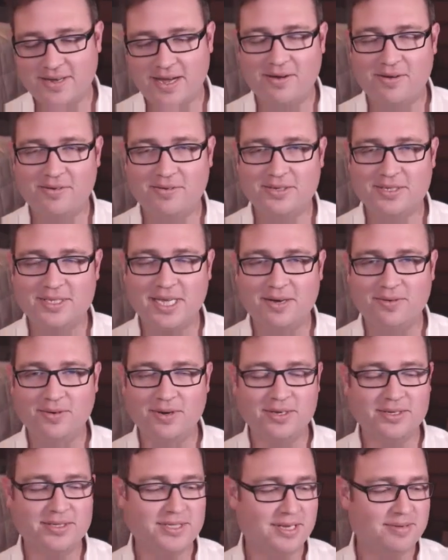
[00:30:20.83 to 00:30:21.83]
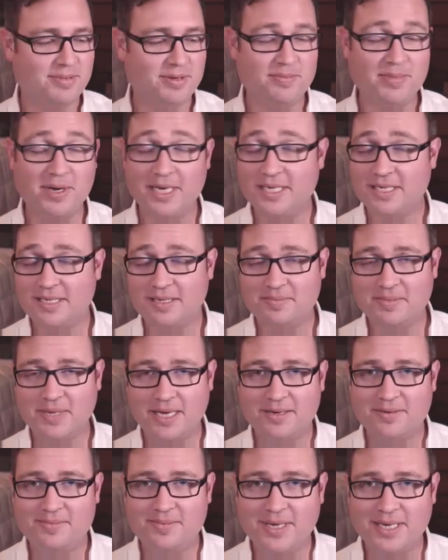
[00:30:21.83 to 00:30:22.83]
I don't know how else that works. Send me
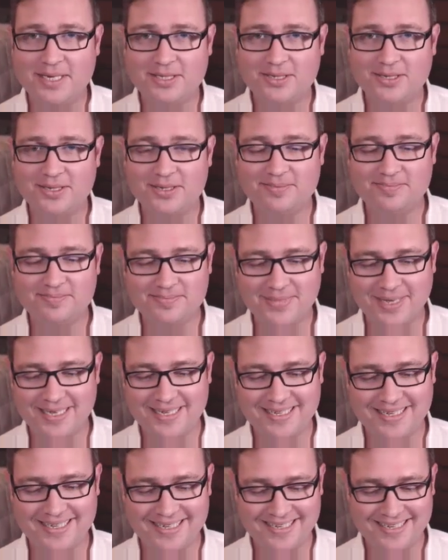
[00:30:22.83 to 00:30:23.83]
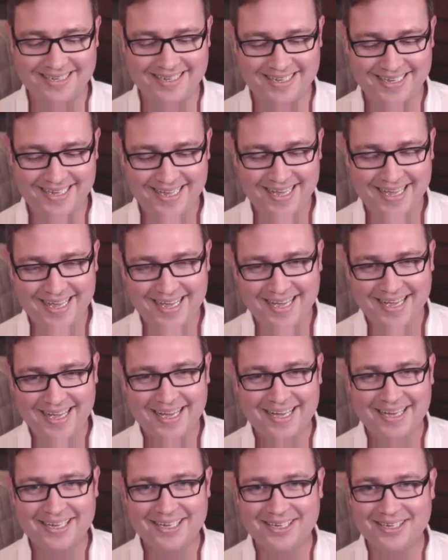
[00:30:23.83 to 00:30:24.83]
money somehow. Not sure.
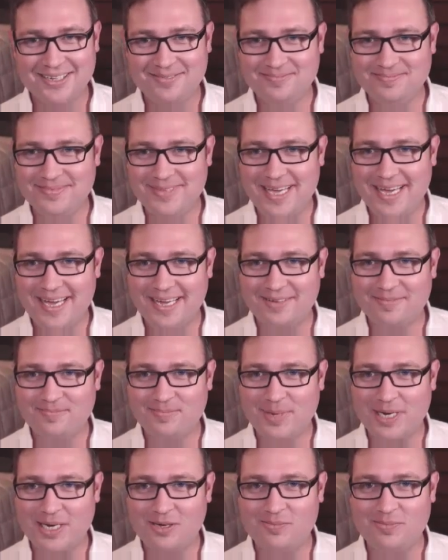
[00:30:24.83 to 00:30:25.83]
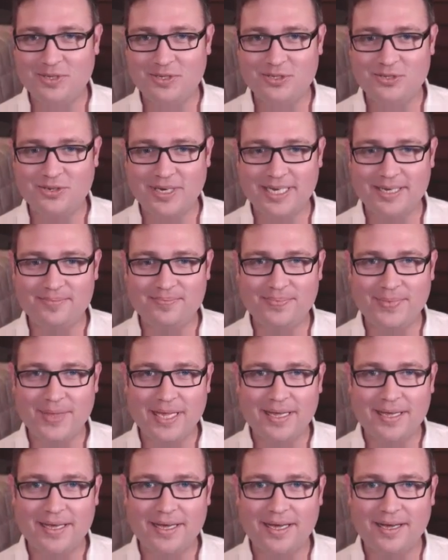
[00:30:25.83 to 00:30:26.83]
Yeah, but I hope you enjoyed
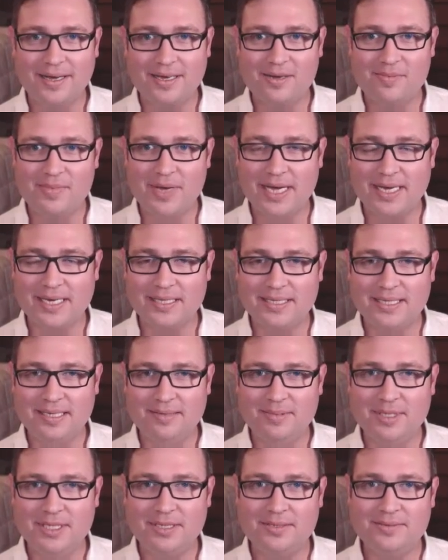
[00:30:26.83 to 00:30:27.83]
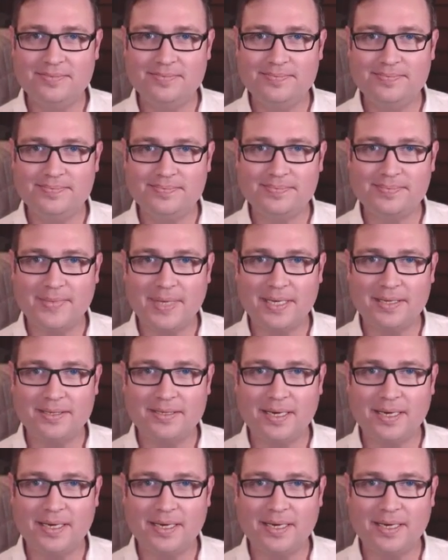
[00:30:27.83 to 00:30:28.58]
it. Come back and see me soon.